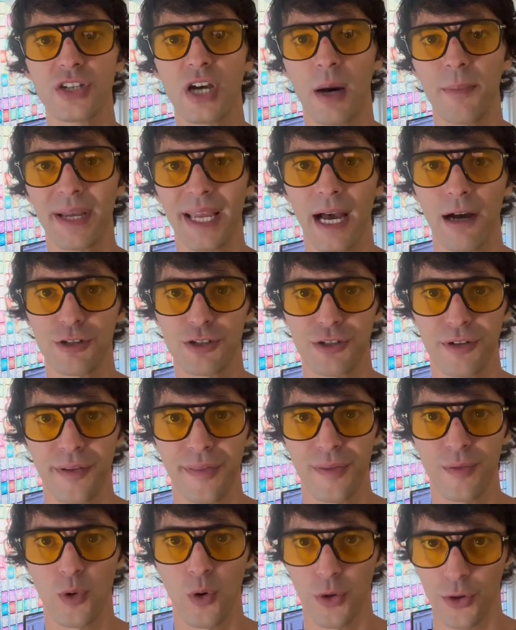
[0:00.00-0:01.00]
coming out your
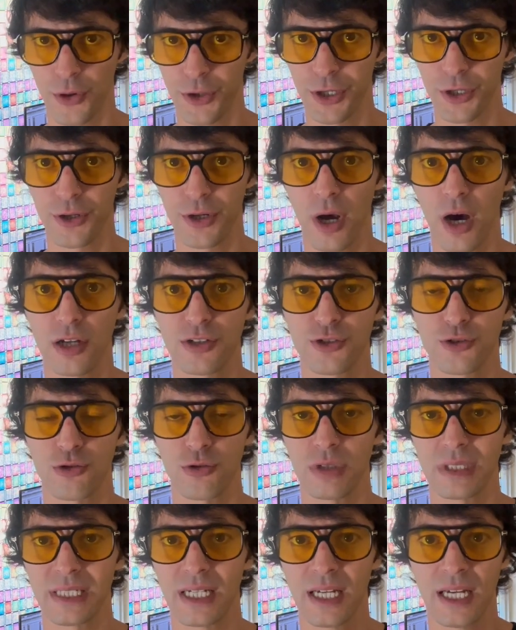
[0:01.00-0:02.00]
throat or your
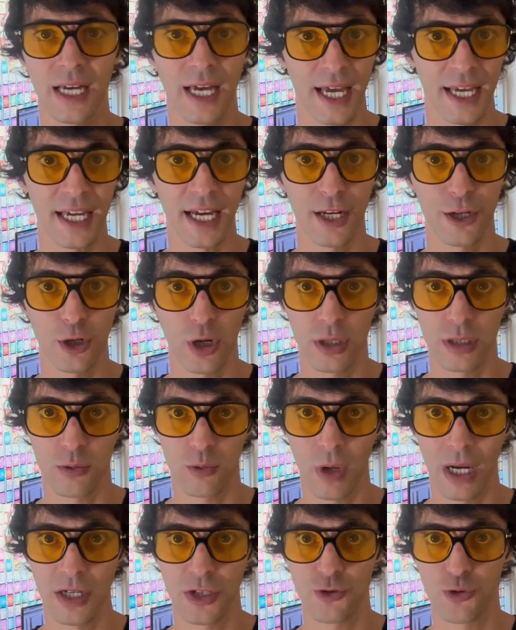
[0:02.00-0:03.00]
nostrils, again, you're on the
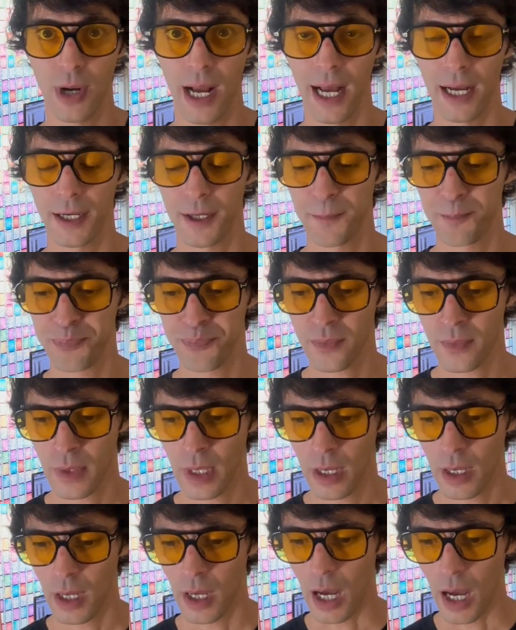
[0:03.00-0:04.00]
right track
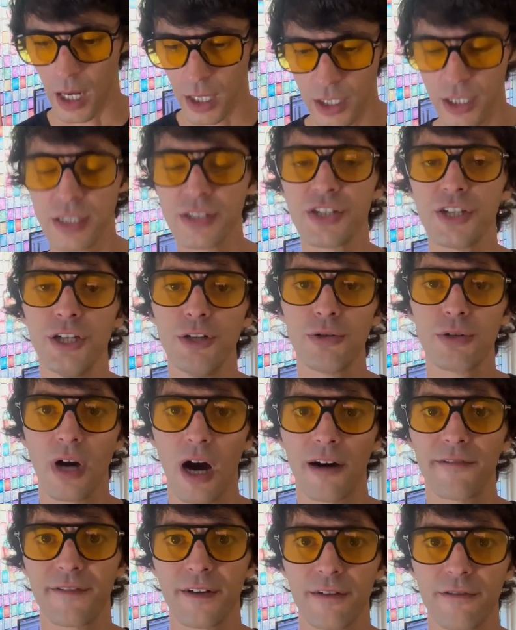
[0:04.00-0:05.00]
continue
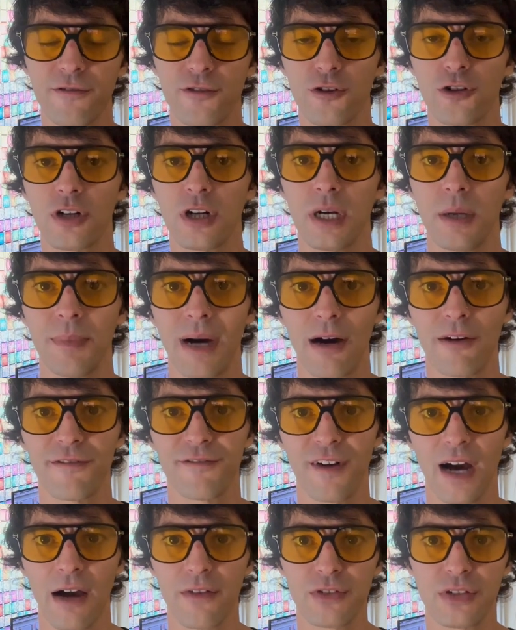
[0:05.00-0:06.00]
coughing for about
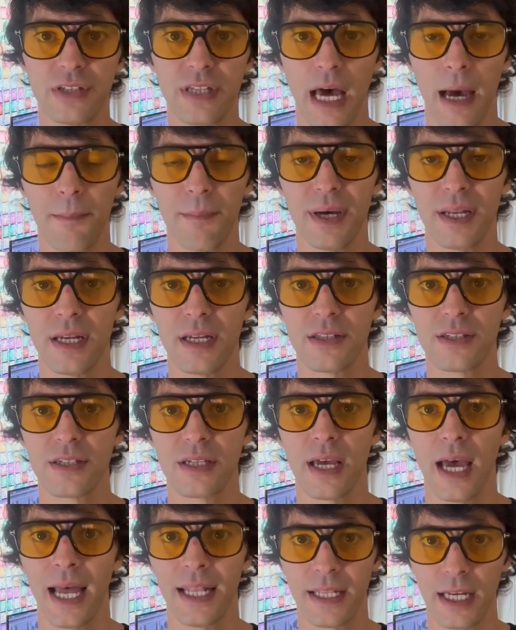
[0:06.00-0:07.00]
five to 10
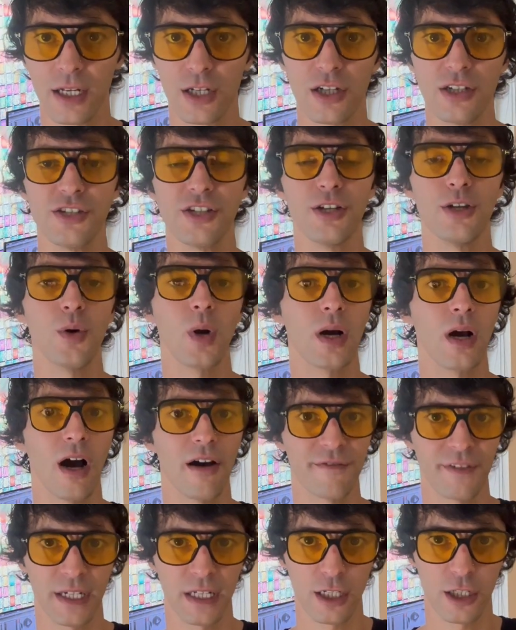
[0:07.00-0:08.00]
minutes and then continue on
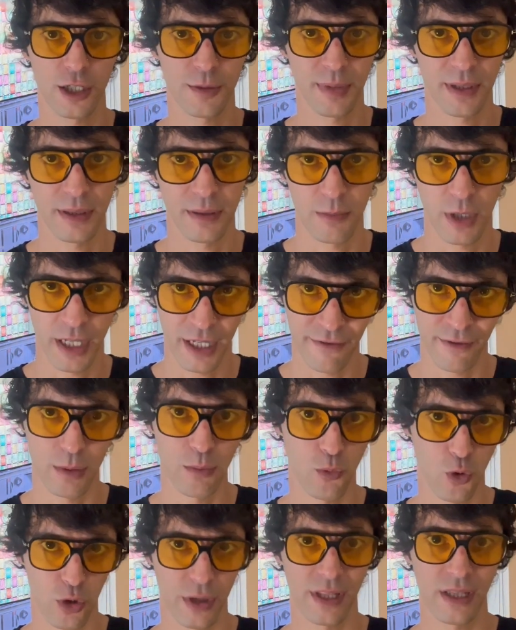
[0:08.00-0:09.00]
coughing a little bit even
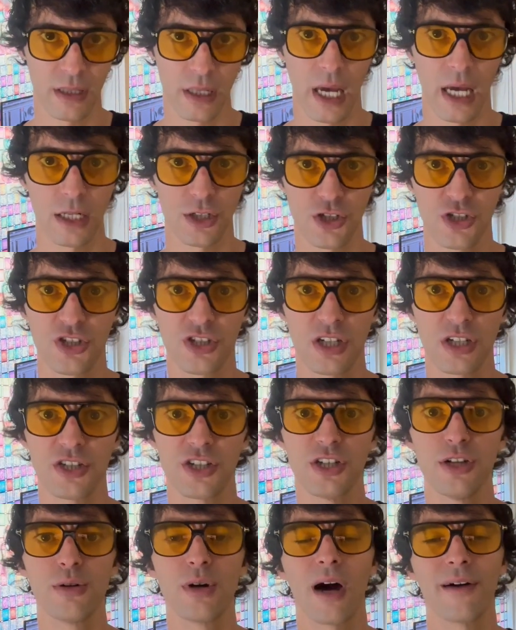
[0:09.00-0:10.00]
more than that. Just
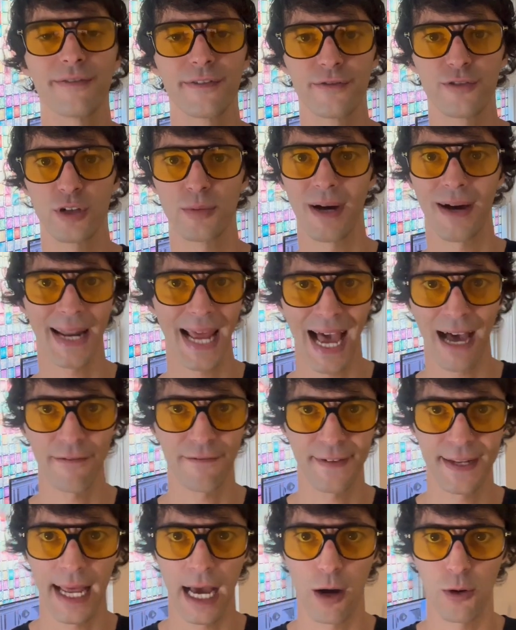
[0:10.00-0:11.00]
continue coughing for about
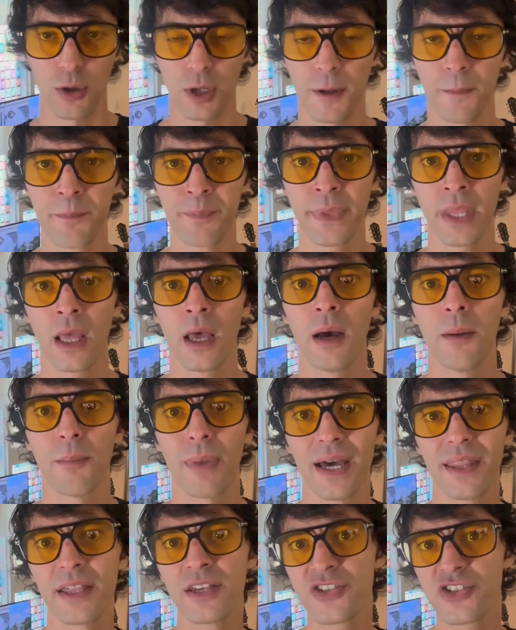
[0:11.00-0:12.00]
half an hour.
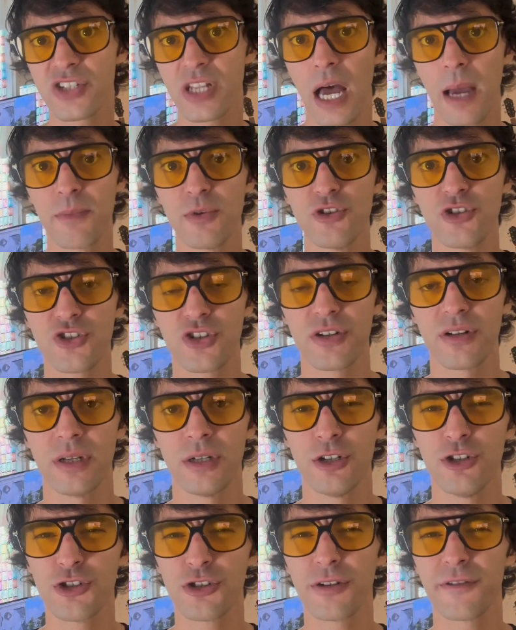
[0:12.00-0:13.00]
By this time, you,
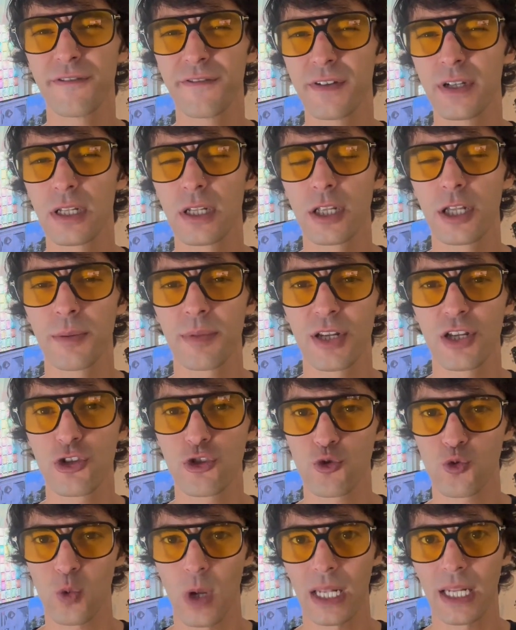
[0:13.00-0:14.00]
you should feel a little bit of
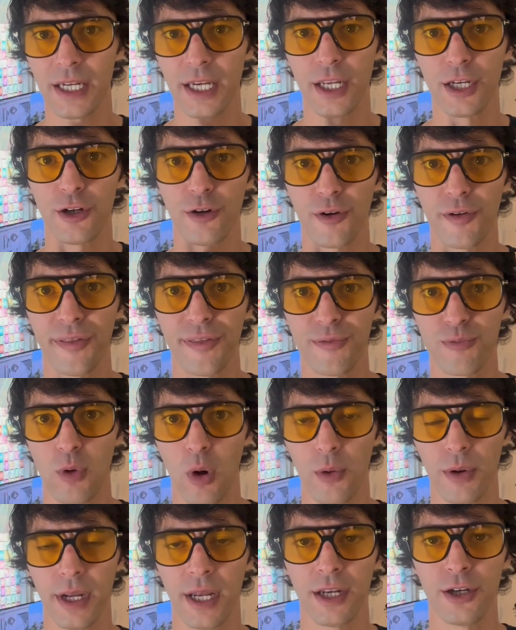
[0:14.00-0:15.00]
swelling in your
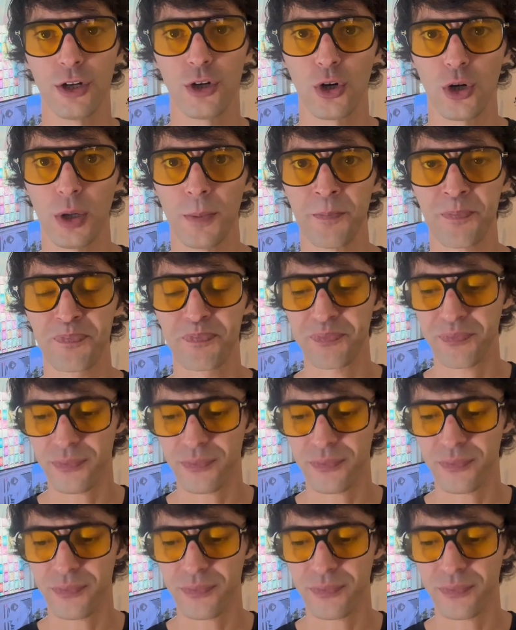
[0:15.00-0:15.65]
throat and your